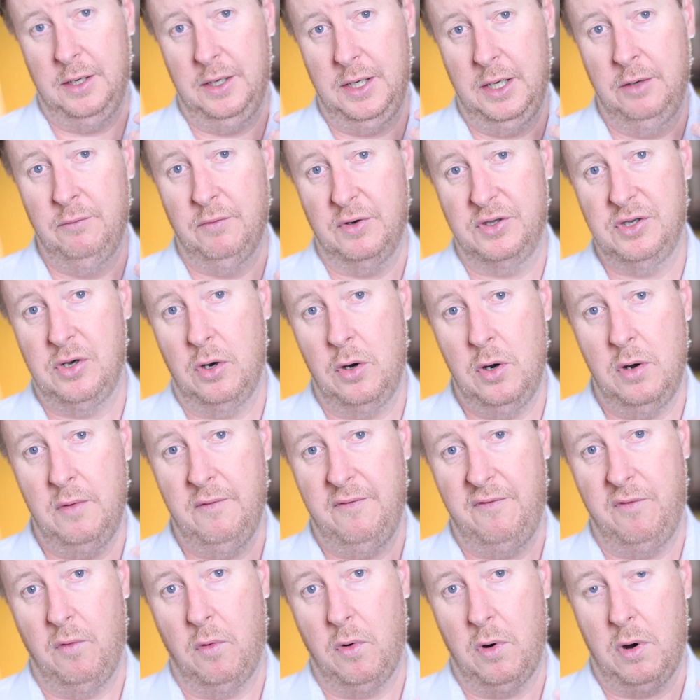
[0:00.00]
In return
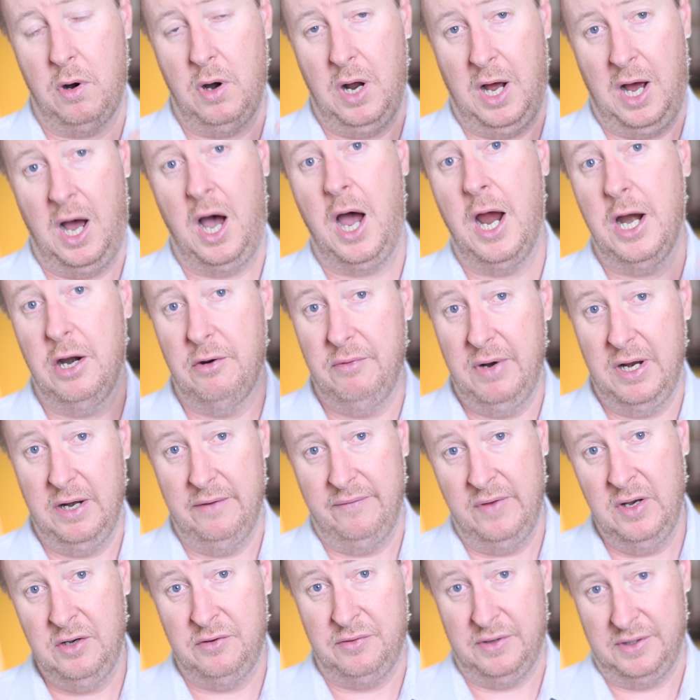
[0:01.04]
for a higher rate
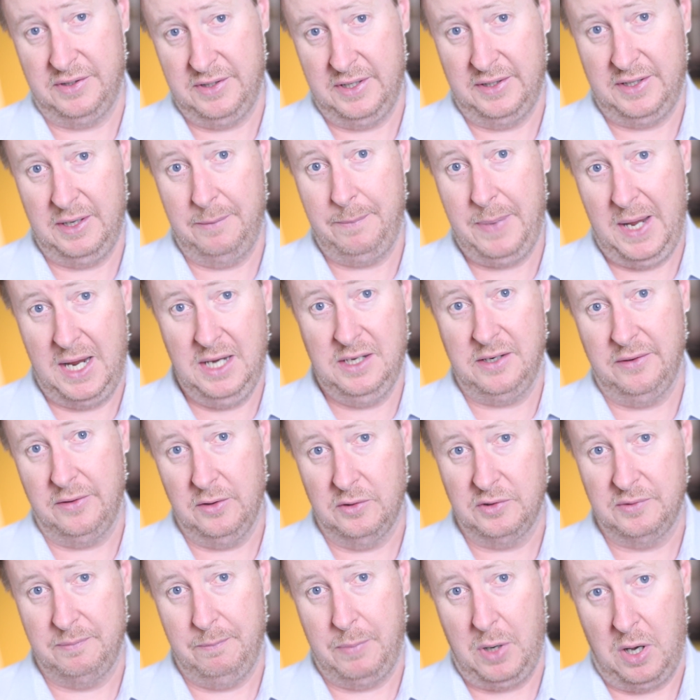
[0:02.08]
of interest that they pay to
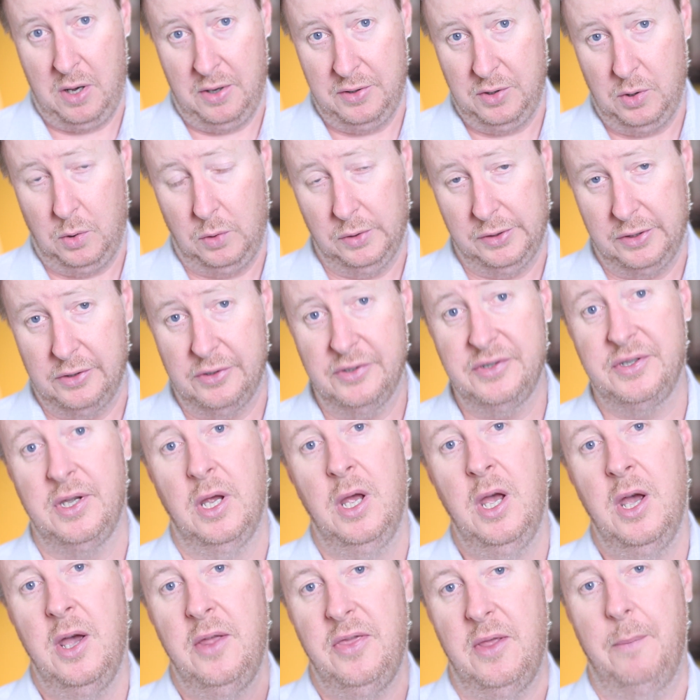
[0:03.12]
those bondholders,
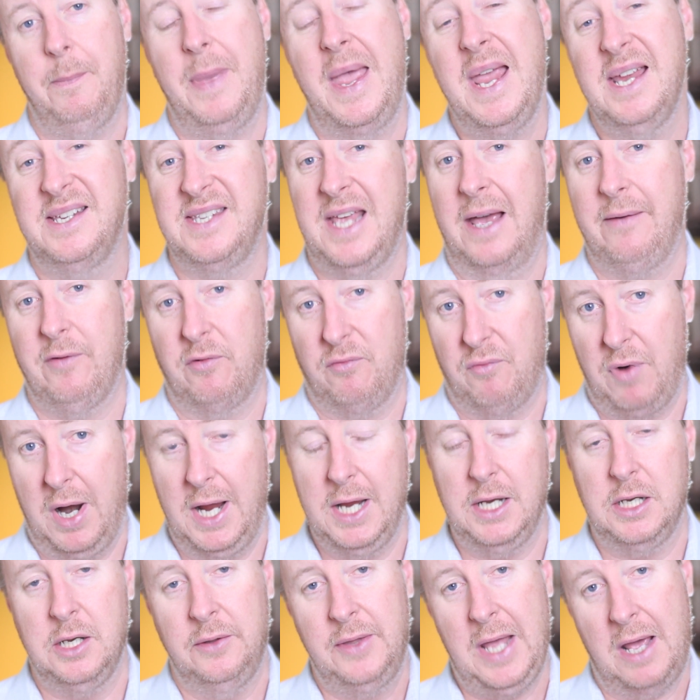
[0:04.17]
the banks have a
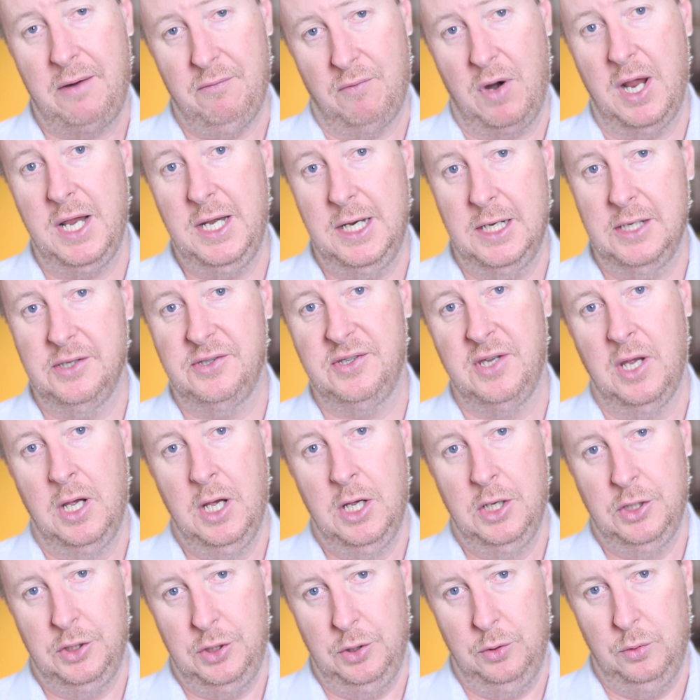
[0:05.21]
right, and that right is
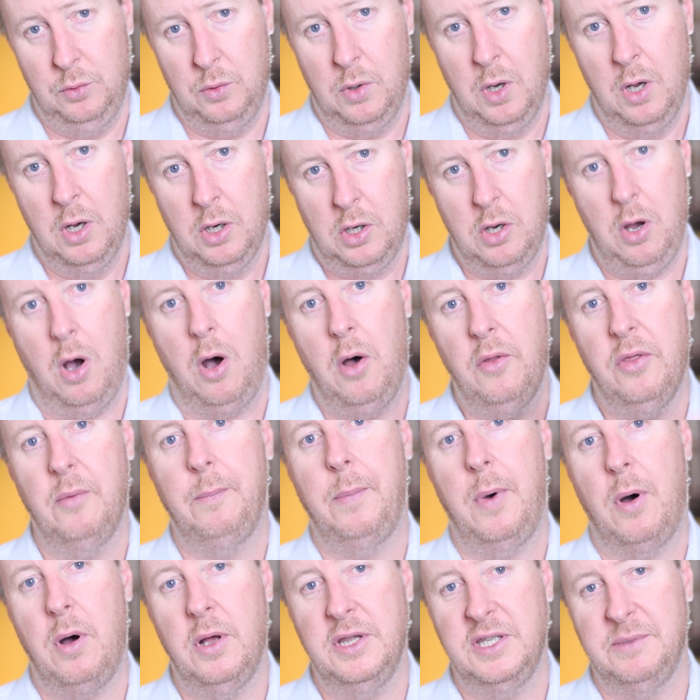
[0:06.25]
to call the
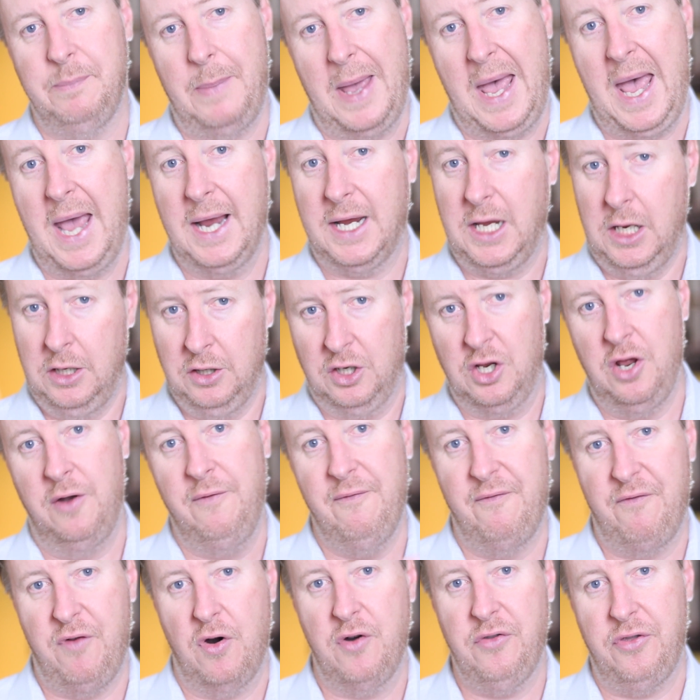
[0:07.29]
bonds back and
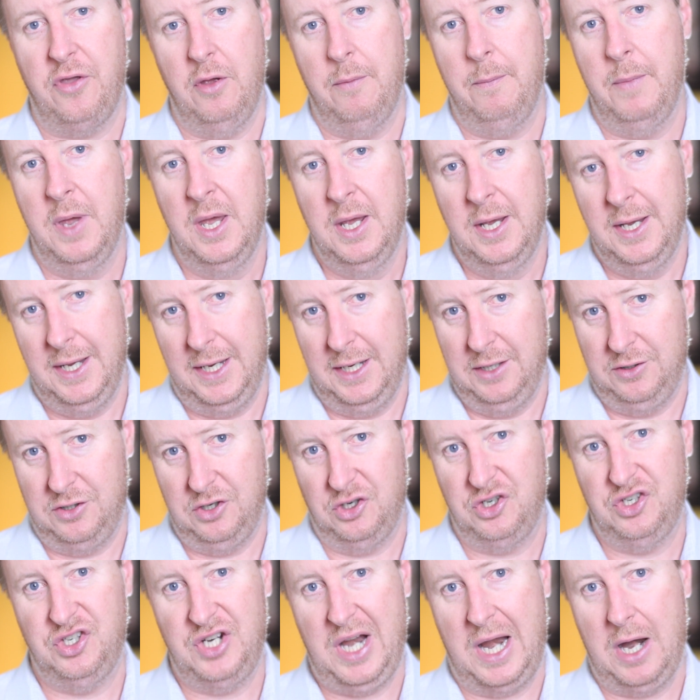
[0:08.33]
convert them into
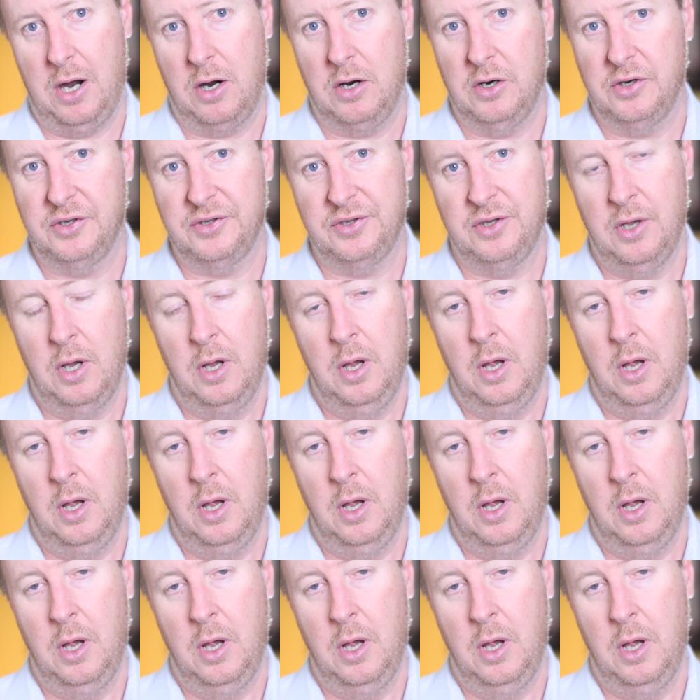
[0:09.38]
shares